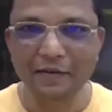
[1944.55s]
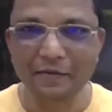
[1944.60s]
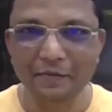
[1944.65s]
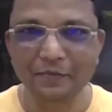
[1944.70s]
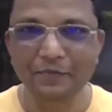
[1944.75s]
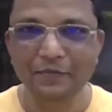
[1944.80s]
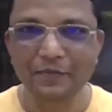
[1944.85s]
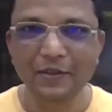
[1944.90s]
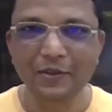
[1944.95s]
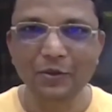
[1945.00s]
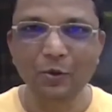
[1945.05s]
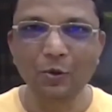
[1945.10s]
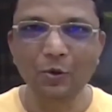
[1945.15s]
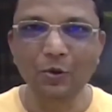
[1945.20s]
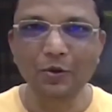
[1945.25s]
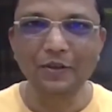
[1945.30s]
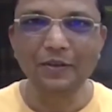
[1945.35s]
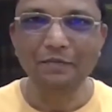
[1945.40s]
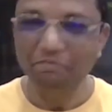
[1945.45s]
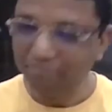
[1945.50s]
So
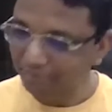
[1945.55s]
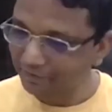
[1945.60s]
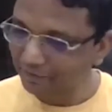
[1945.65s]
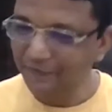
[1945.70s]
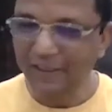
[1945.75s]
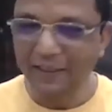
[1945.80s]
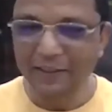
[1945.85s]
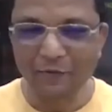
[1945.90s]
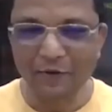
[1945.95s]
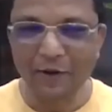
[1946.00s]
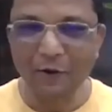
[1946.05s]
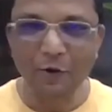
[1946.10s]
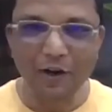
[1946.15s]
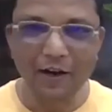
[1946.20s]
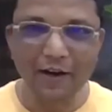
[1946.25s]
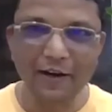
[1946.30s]
that's very good connect